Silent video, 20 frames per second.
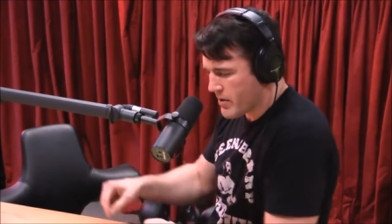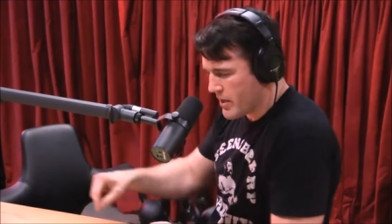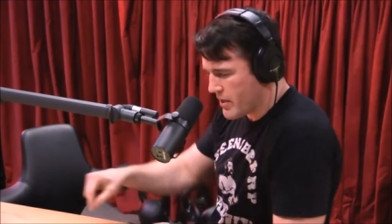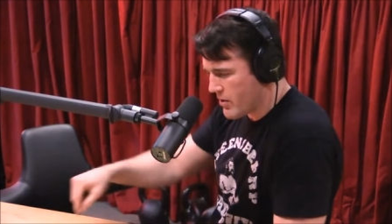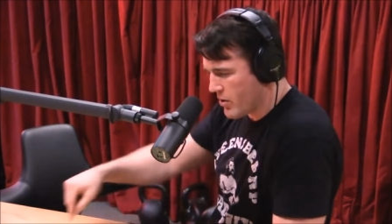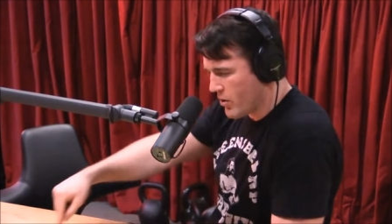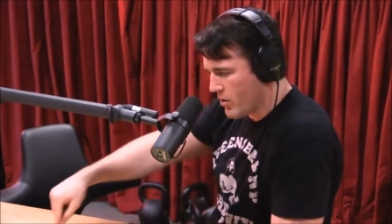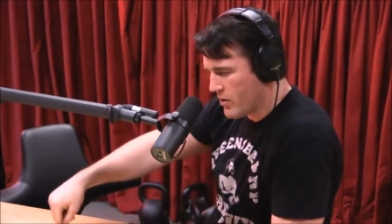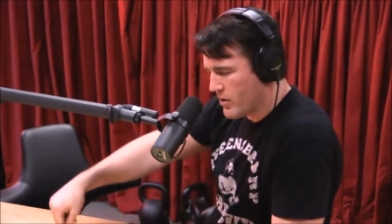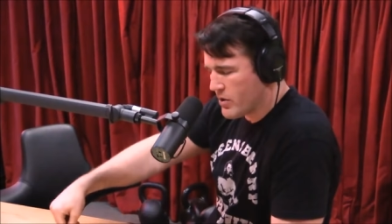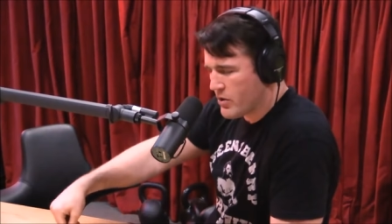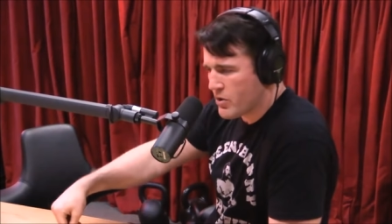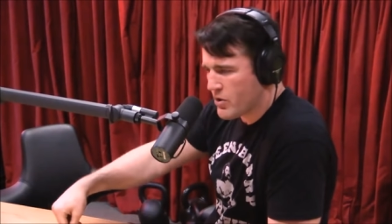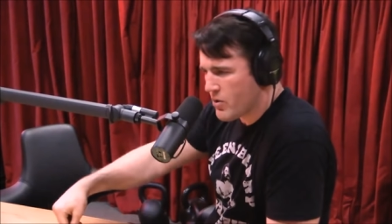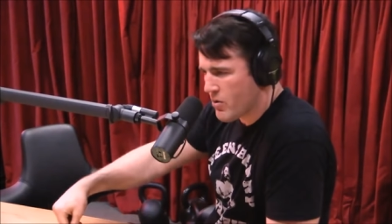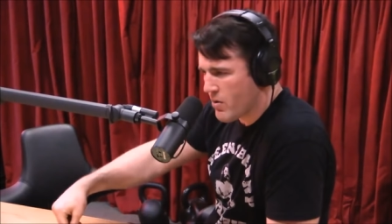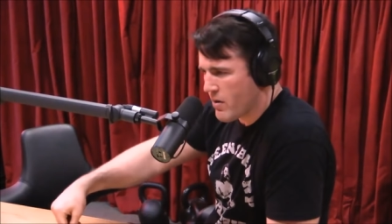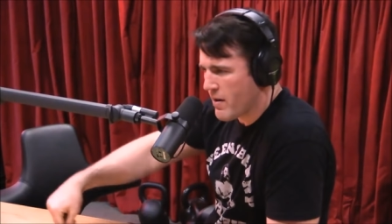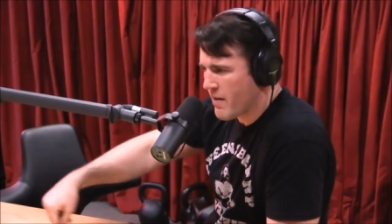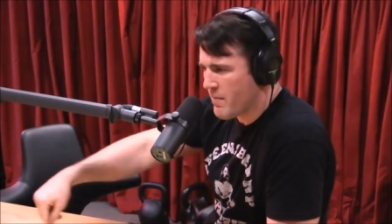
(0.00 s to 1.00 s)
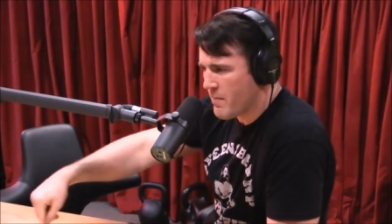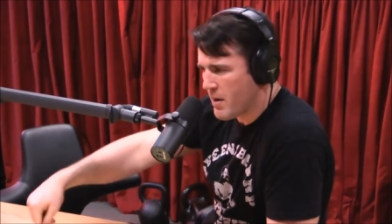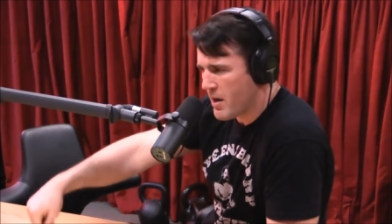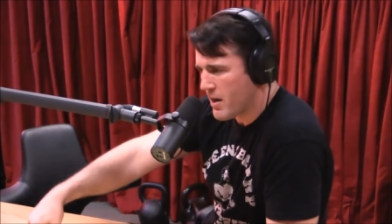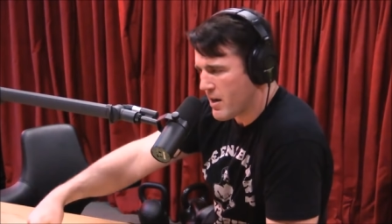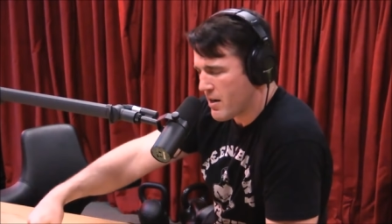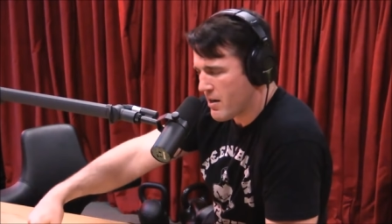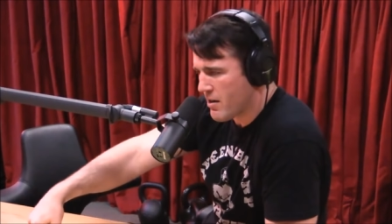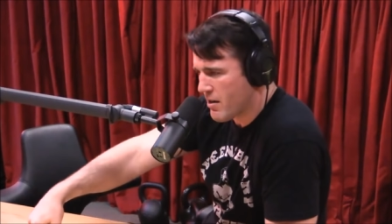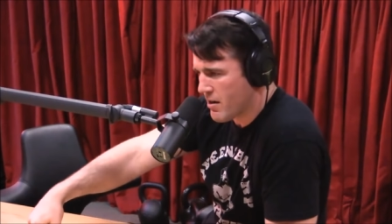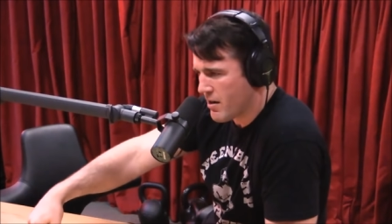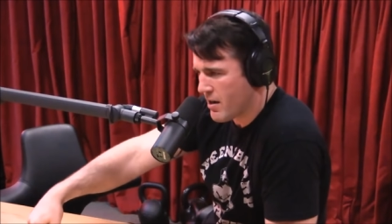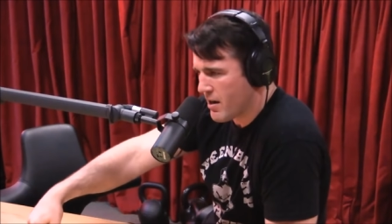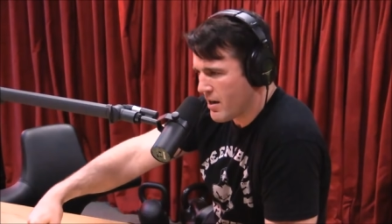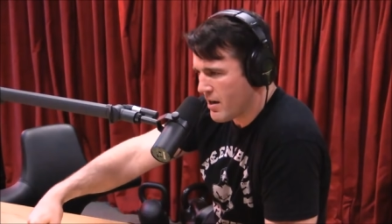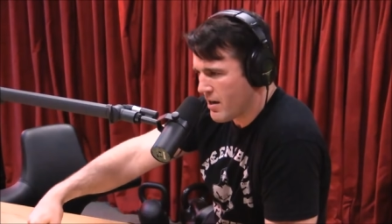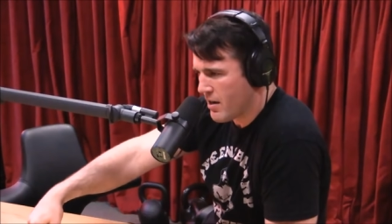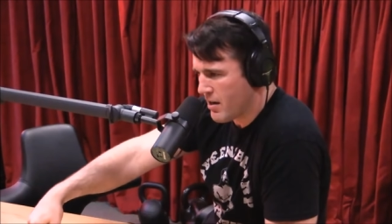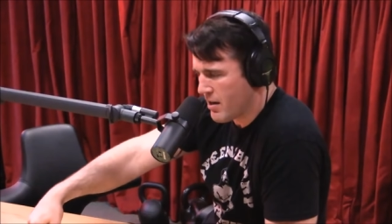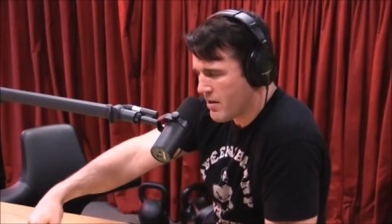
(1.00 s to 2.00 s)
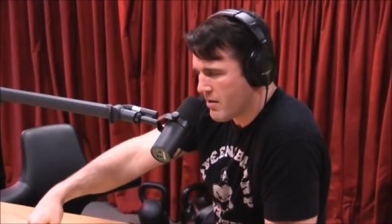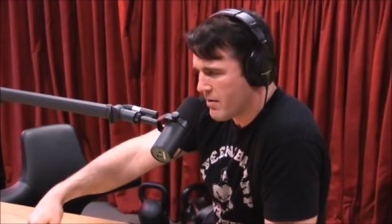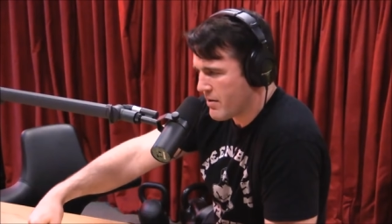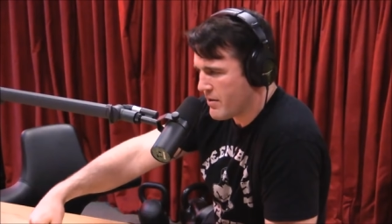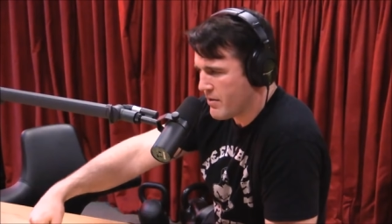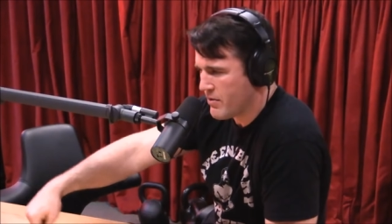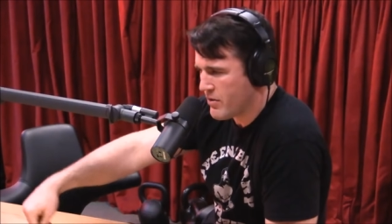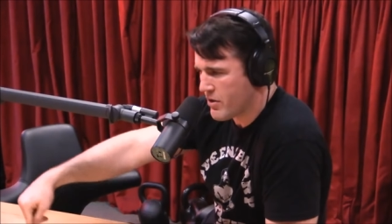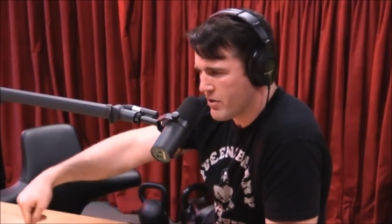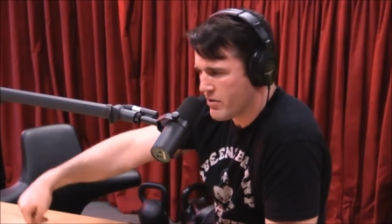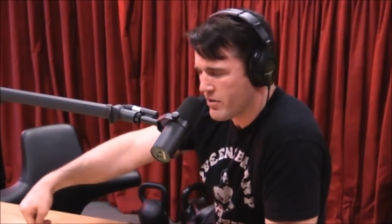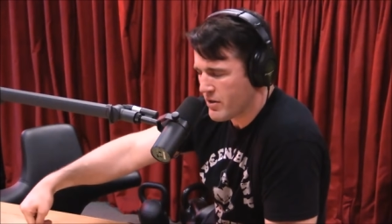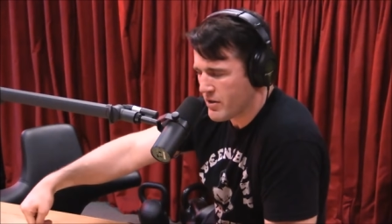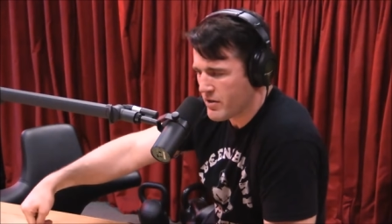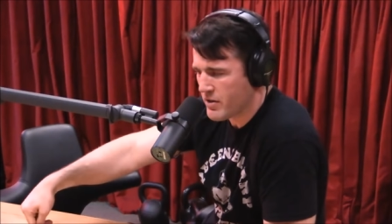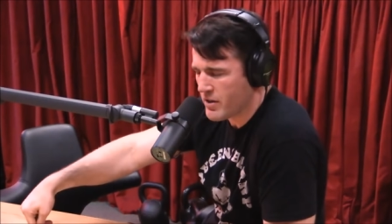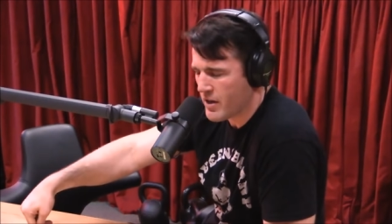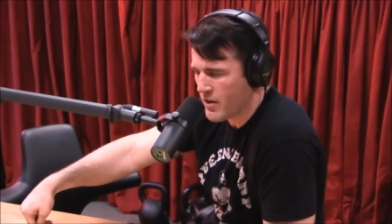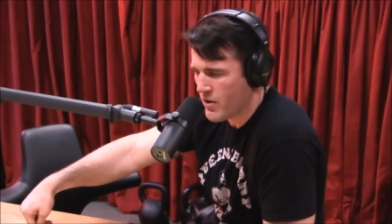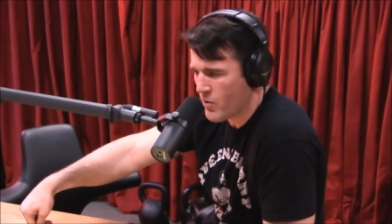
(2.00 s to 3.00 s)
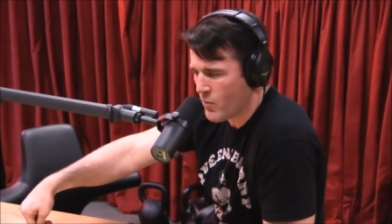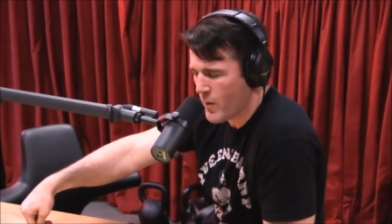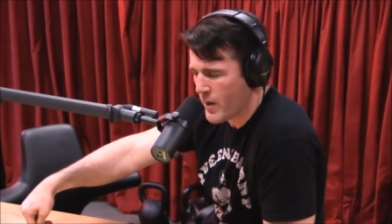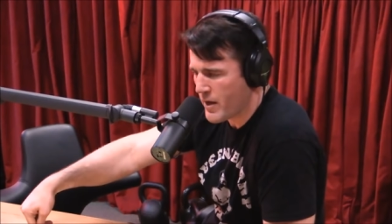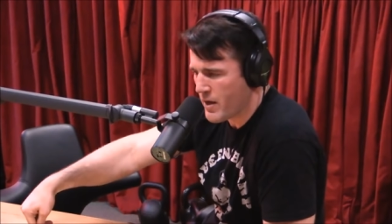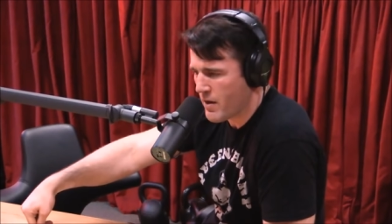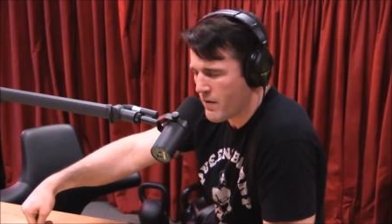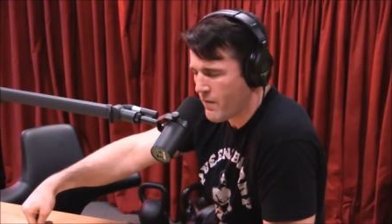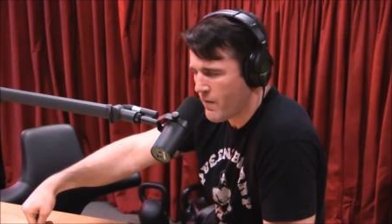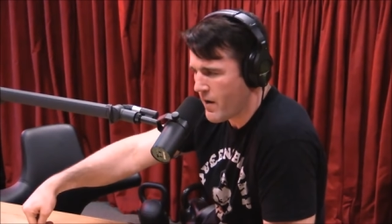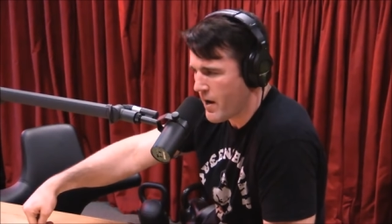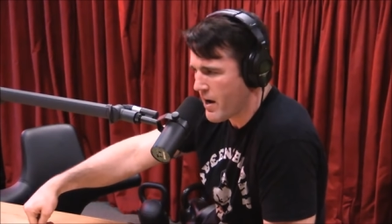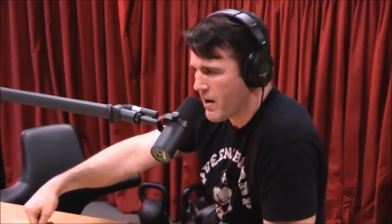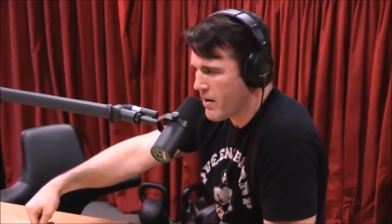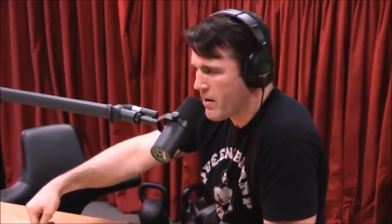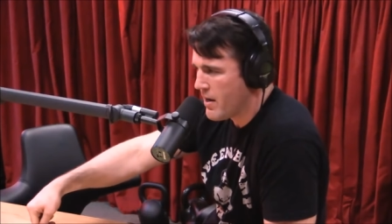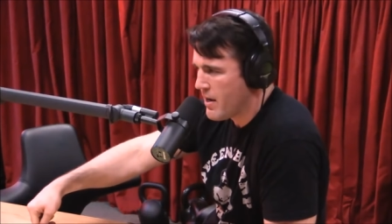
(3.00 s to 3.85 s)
He told the story of mugging a, her, a hooker in New Jersey and setting her wig on fire.